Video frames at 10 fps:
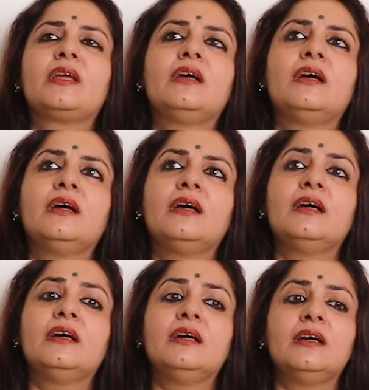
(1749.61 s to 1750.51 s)

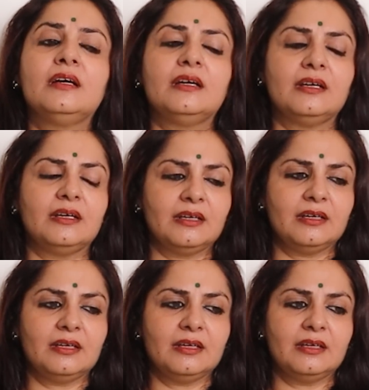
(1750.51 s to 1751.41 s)

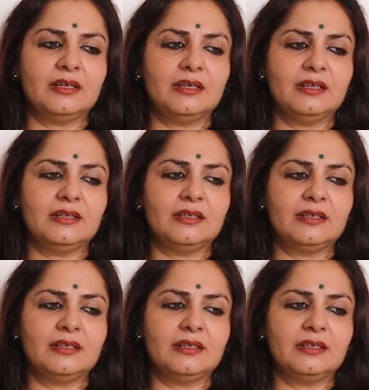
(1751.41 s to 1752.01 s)
(no one is talking)